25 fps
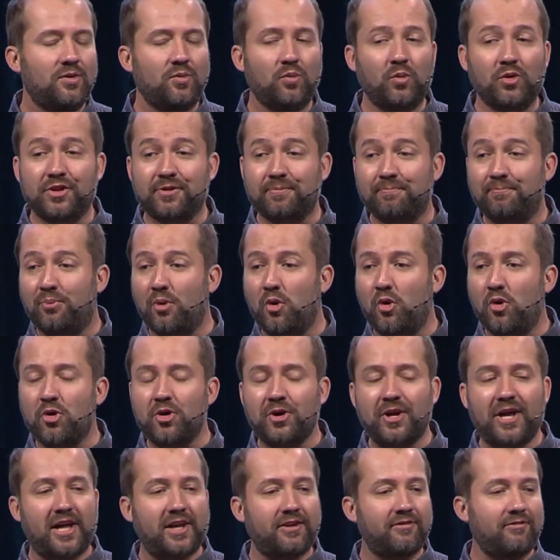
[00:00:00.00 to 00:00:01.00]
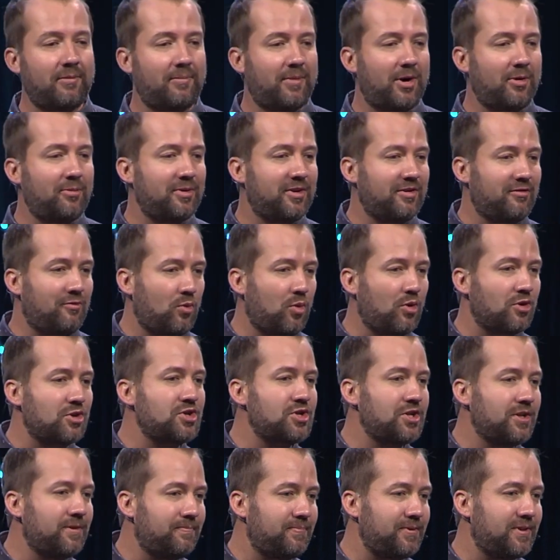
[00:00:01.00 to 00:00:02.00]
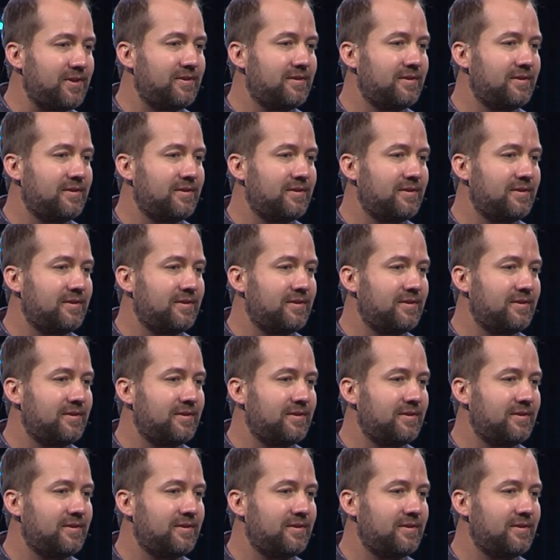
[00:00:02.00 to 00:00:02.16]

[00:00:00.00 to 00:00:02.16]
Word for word: was born out of a moment of worship,